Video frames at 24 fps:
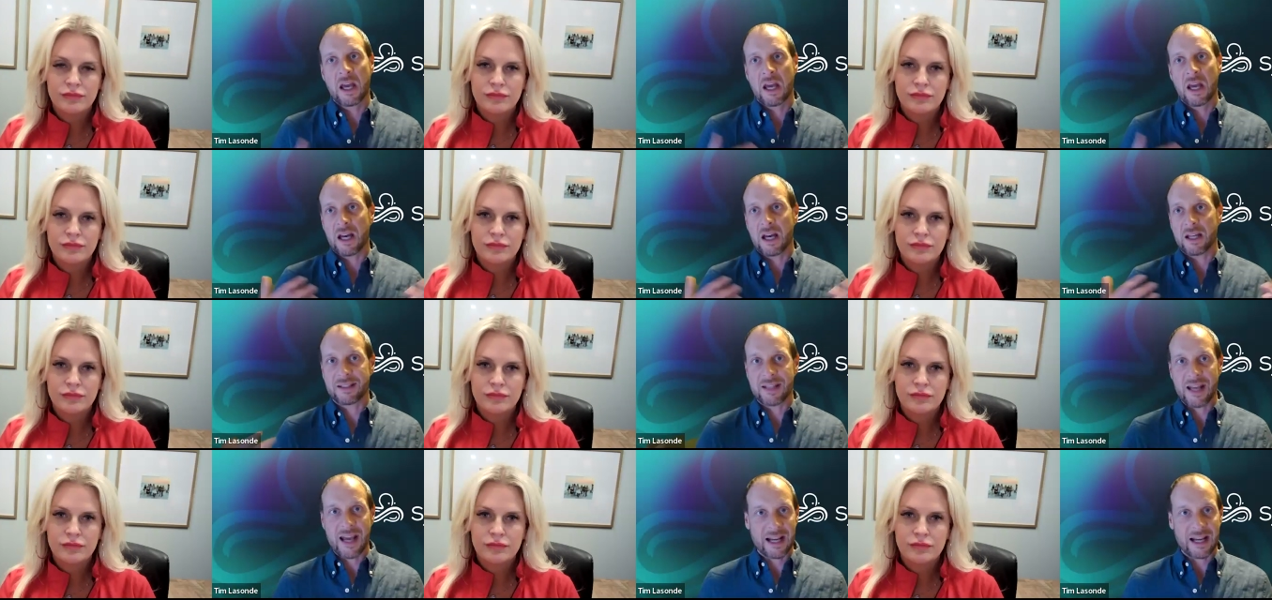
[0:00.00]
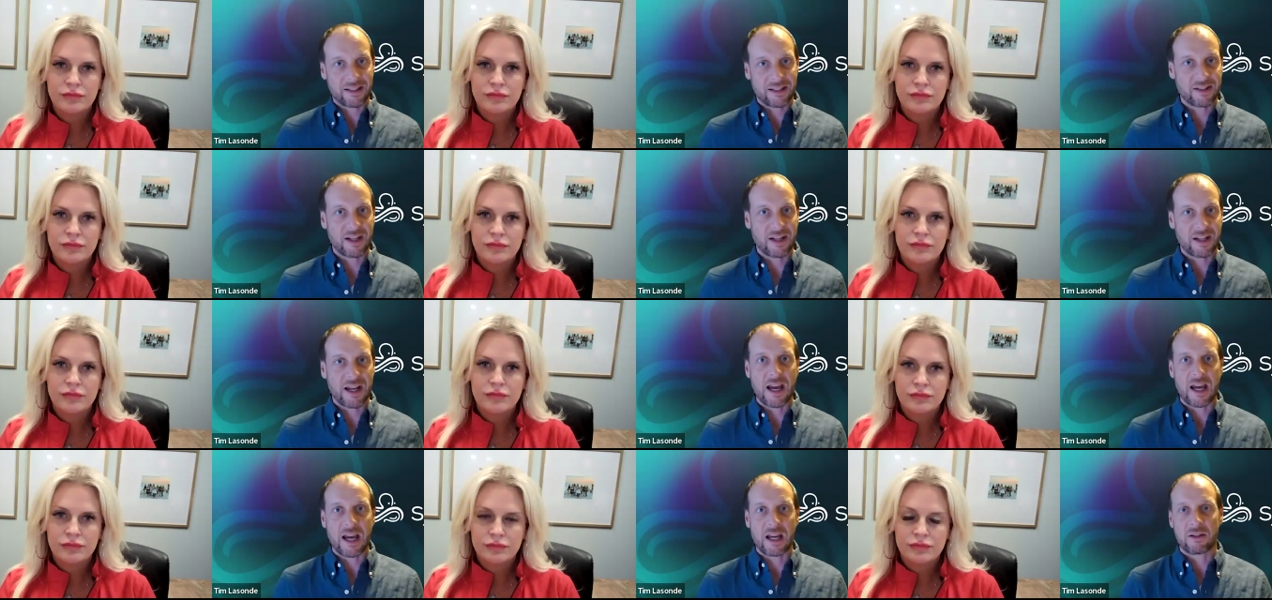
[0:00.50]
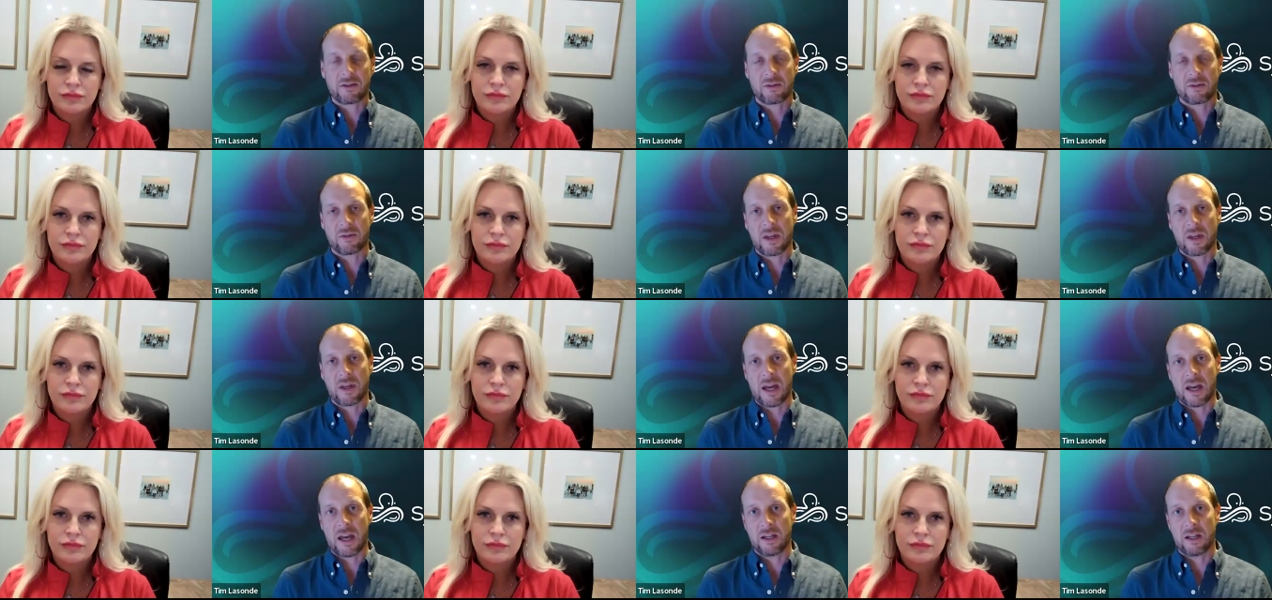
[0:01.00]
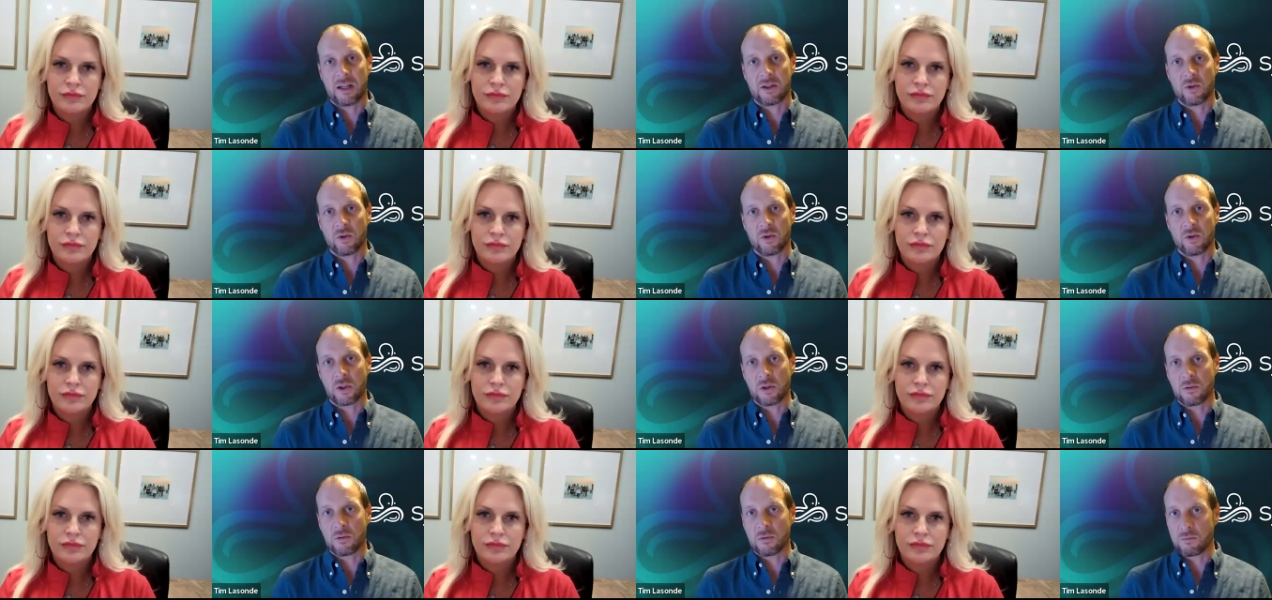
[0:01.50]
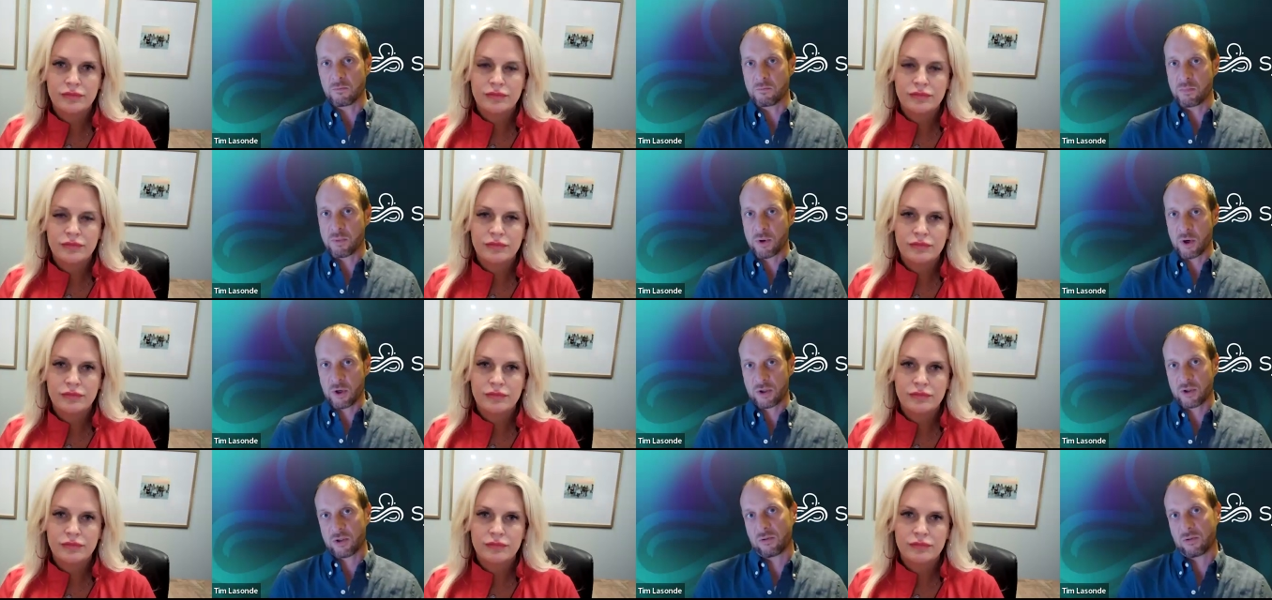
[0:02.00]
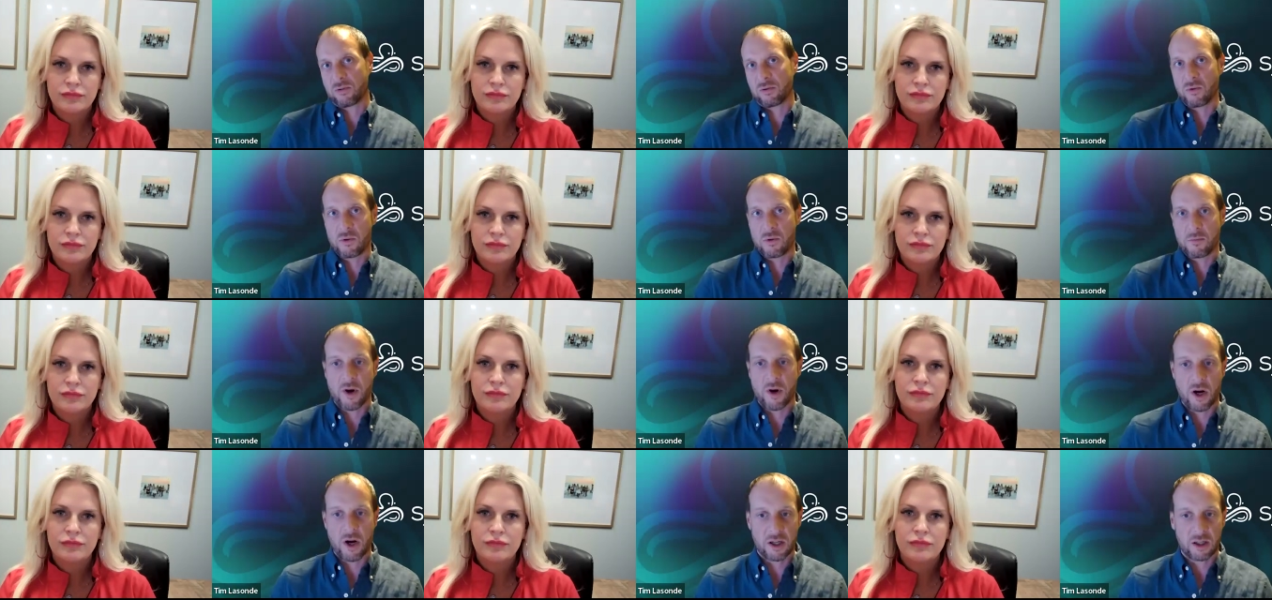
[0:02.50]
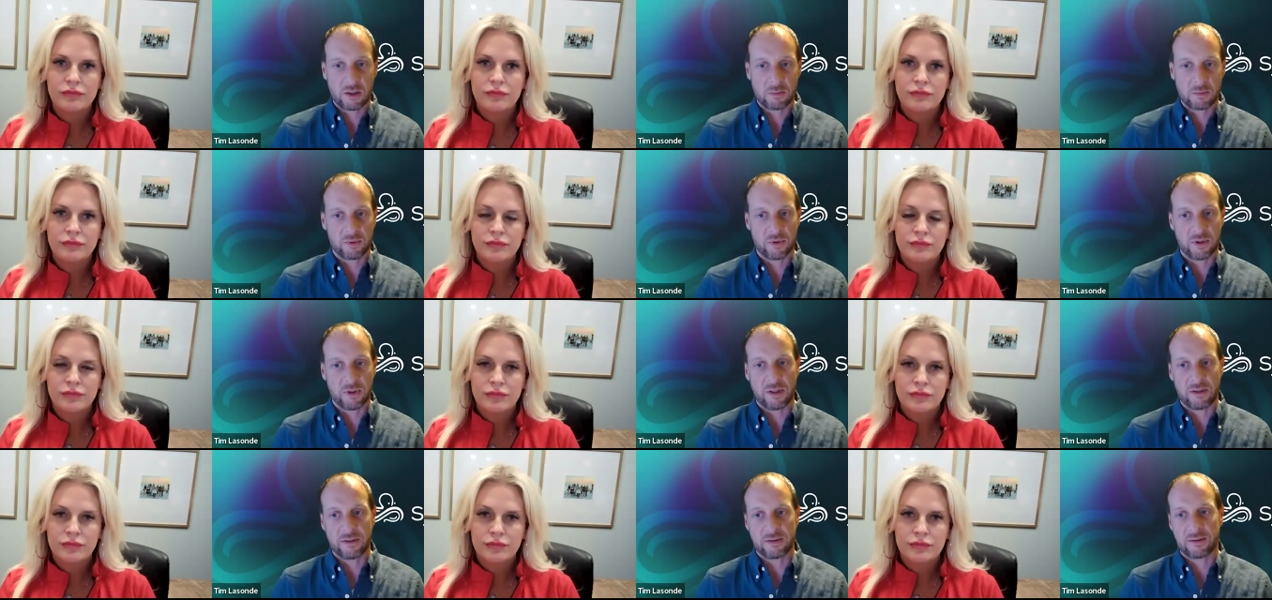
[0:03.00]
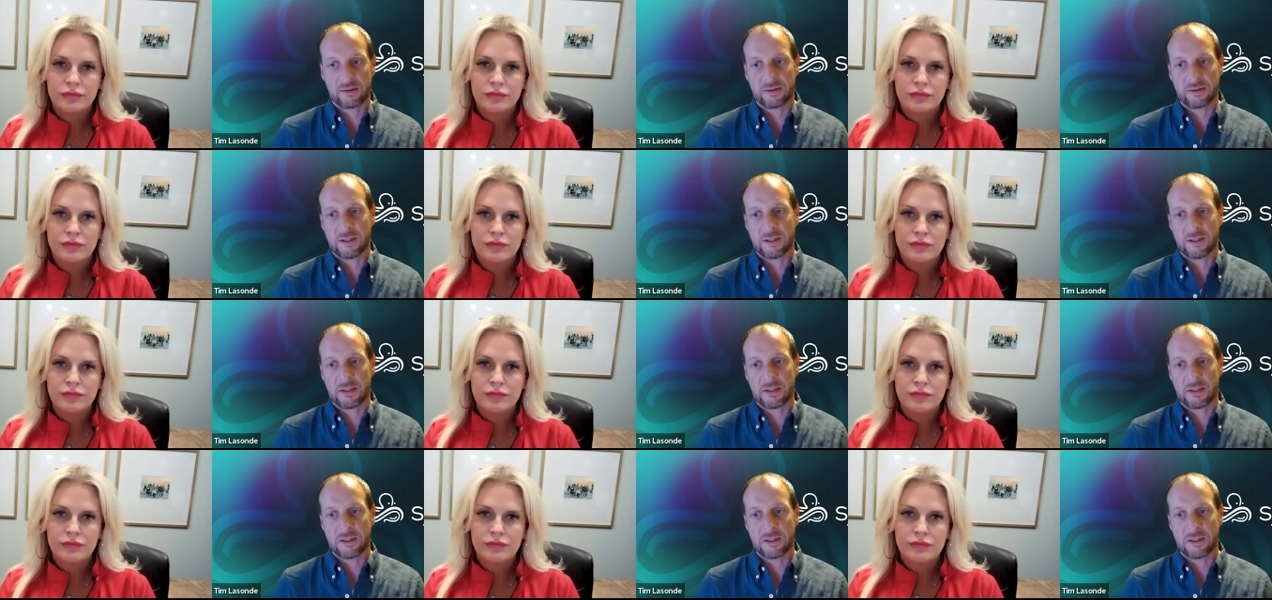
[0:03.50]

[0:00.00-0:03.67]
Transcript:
Speaker 1: a tech stack that you can purchase through the marketplace.